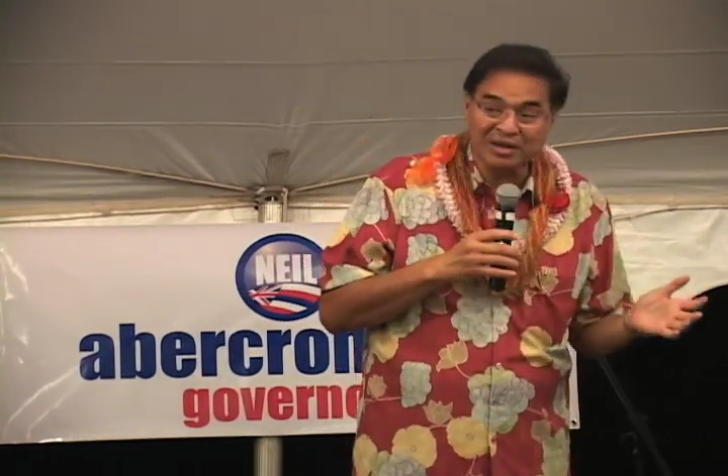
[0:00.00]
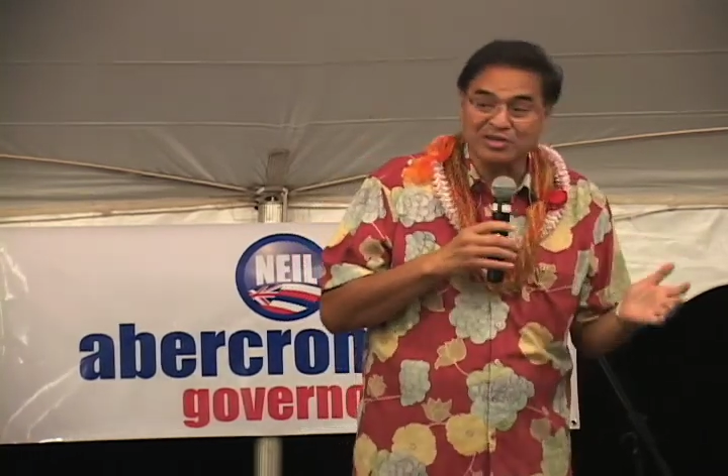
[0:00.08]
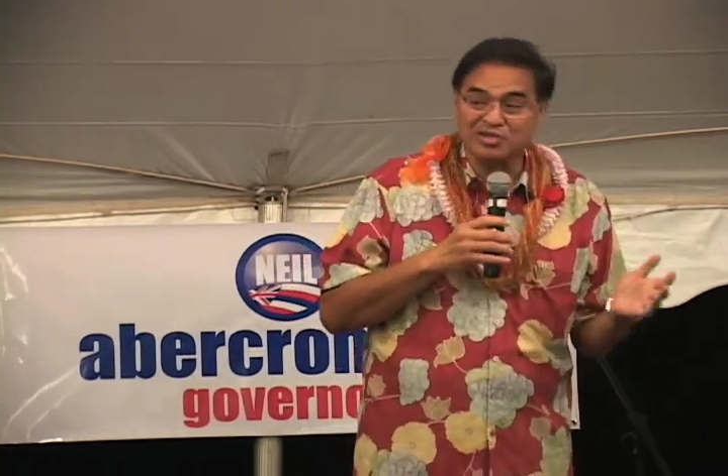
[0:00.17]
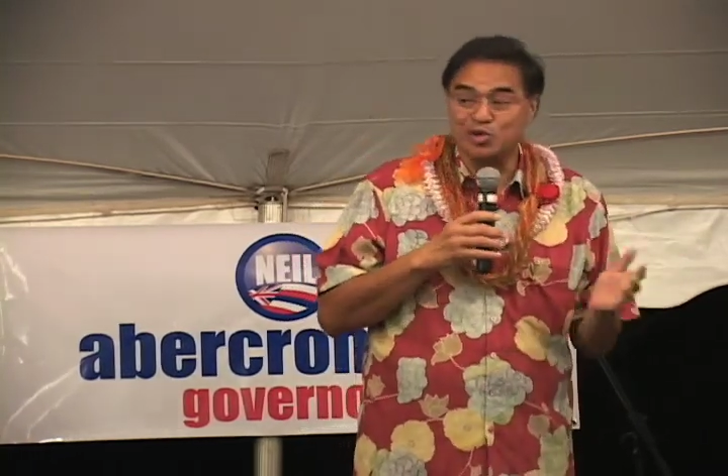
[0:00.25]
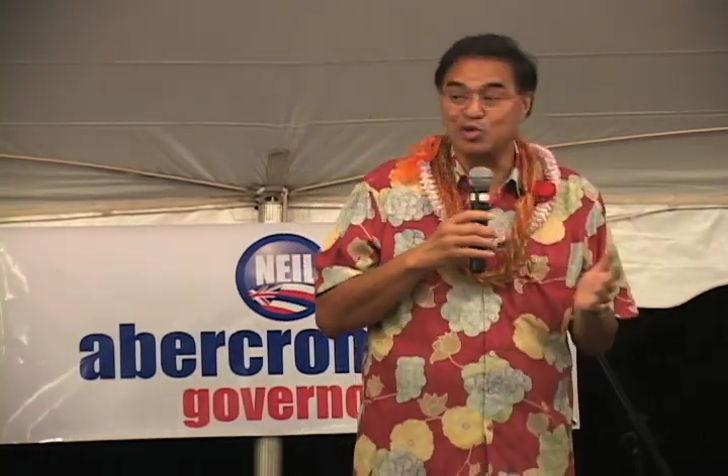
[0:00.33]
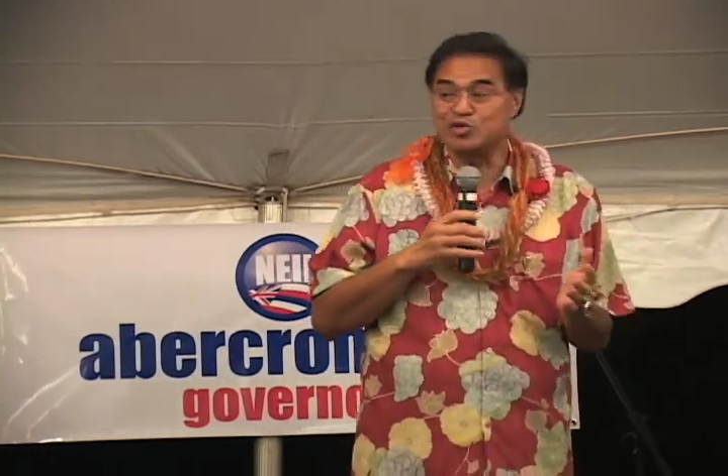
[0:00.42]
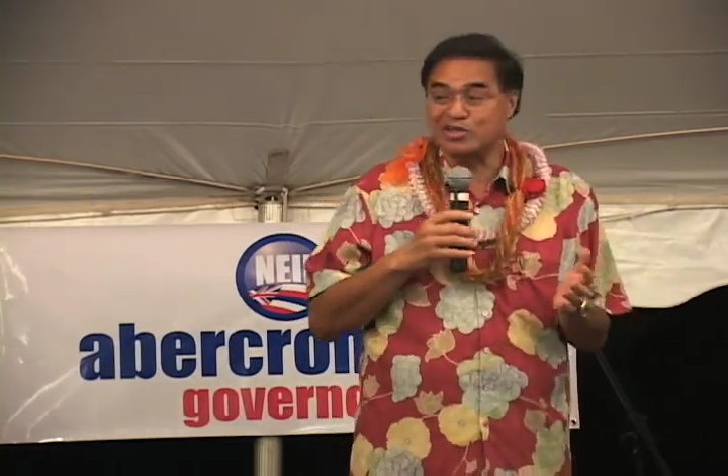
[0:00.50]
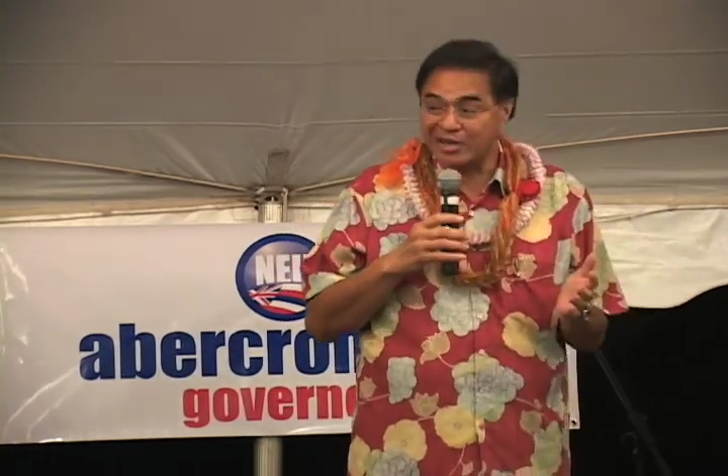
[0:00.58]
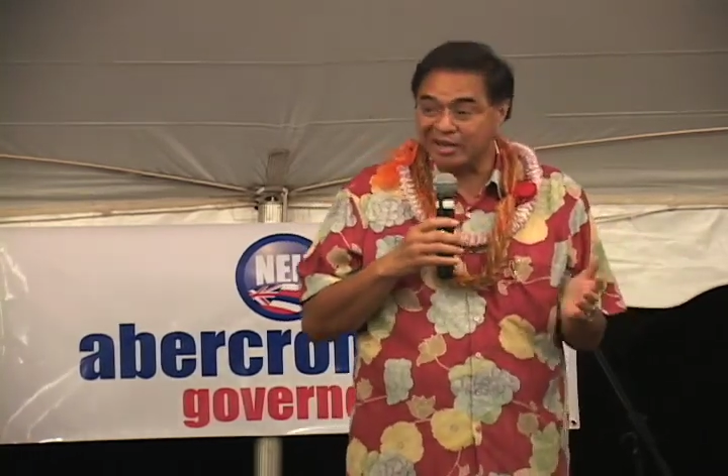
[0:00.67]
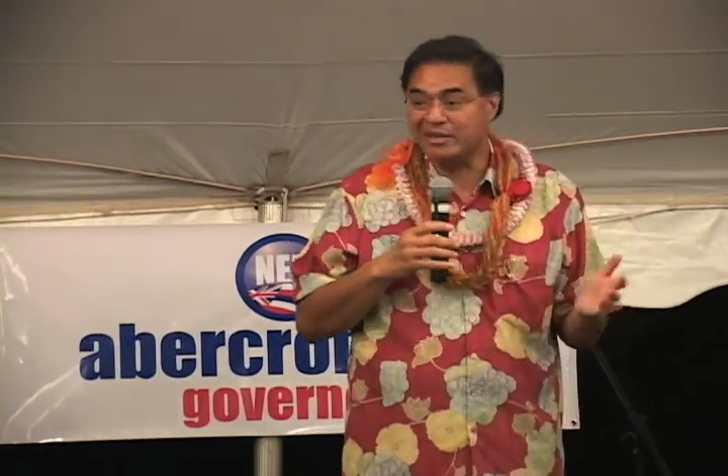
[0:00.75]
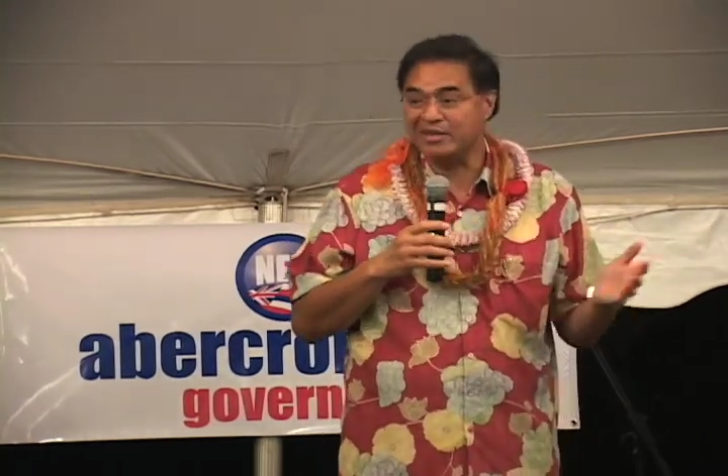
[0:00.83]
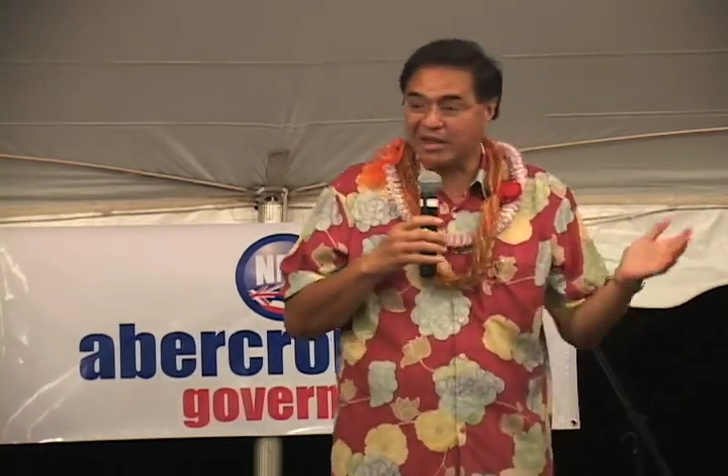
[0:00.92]
It's
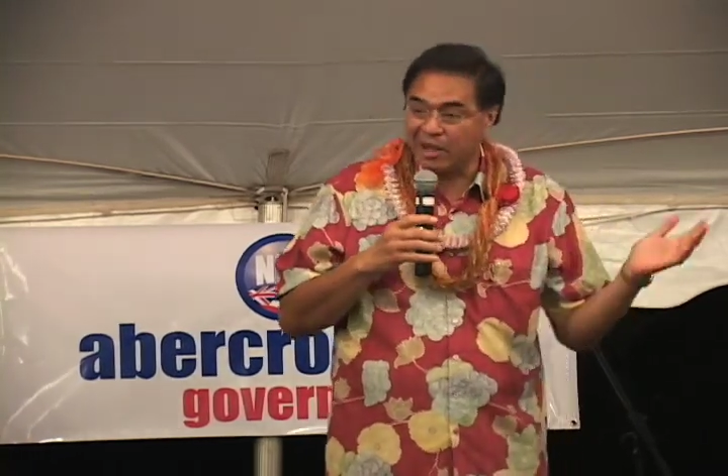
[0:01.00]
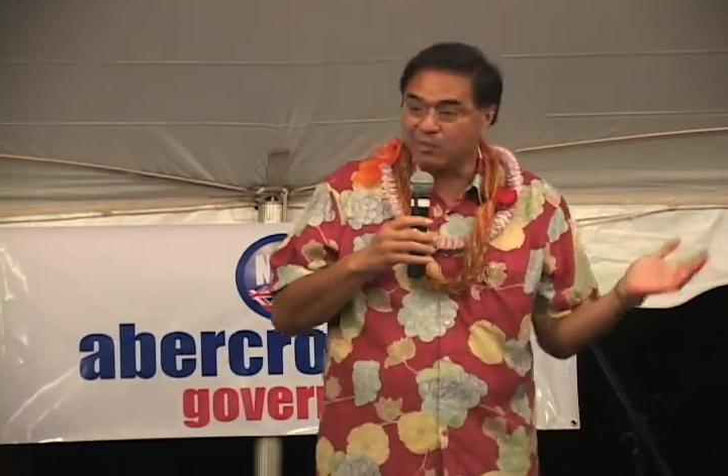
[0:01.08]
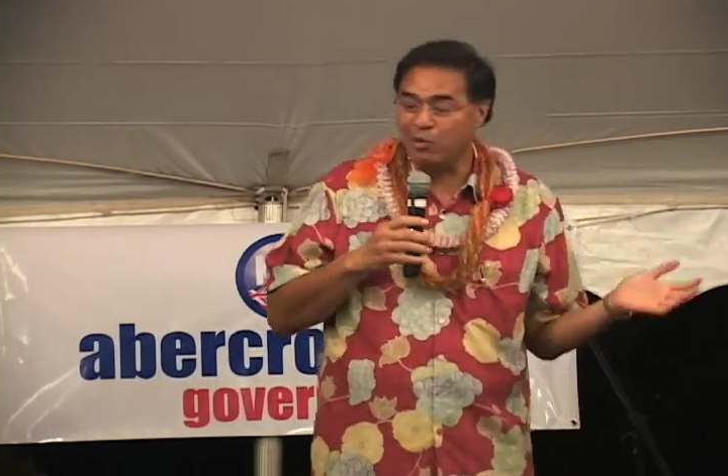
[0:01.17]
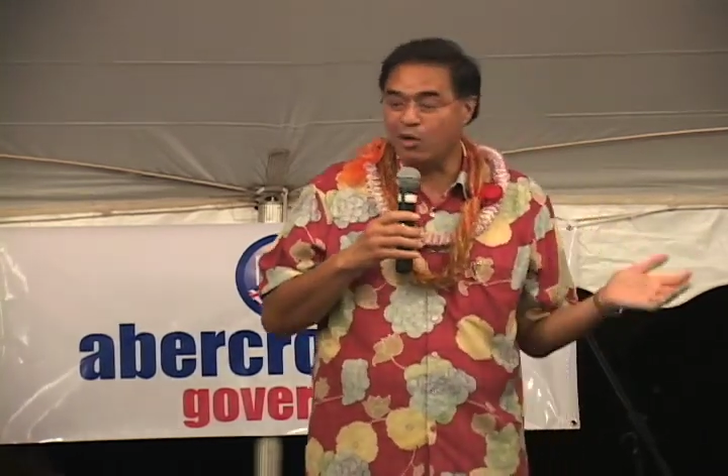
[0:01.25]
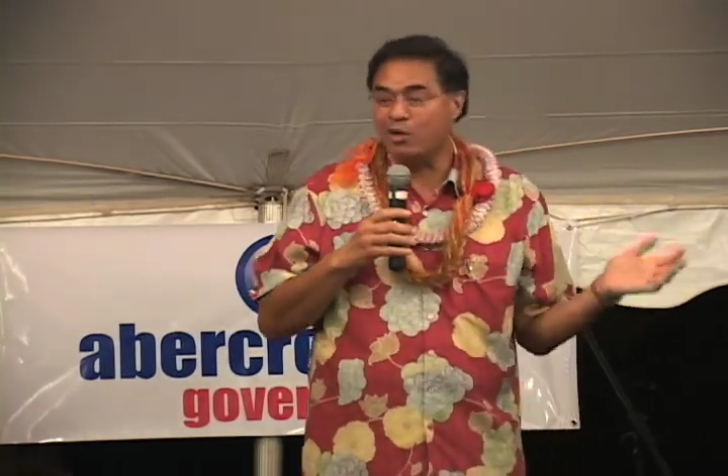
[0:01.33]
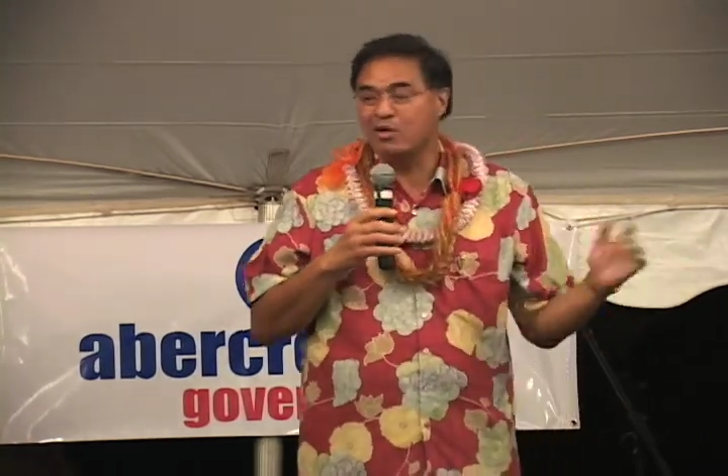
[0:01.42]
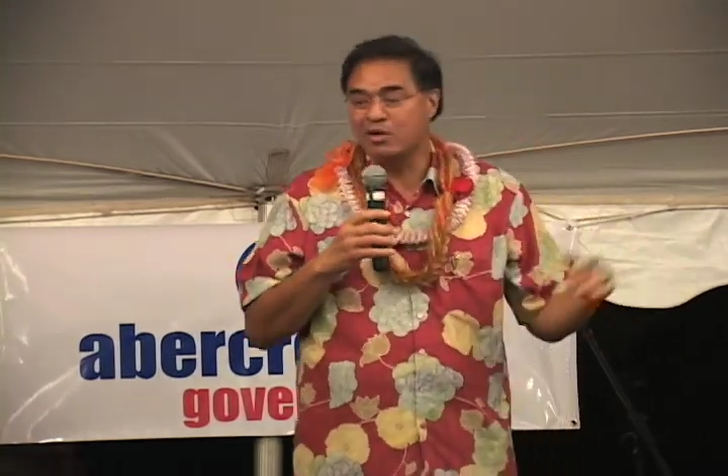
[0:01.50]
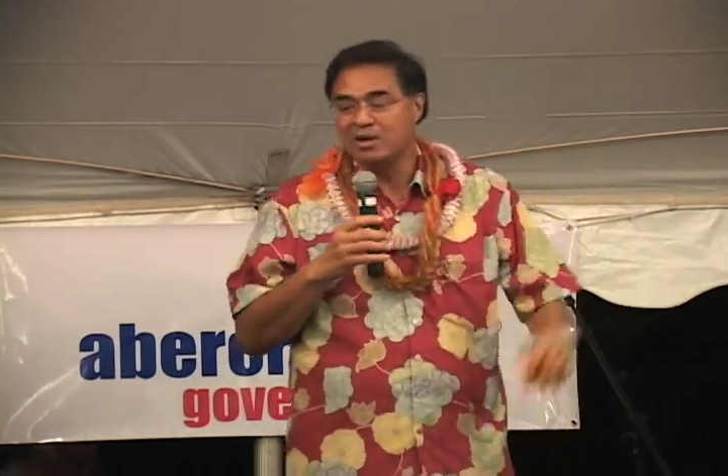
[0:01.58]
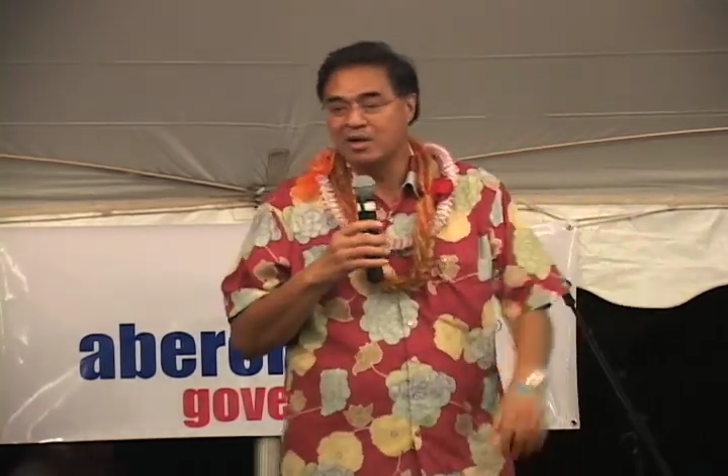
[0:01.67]
usually the MO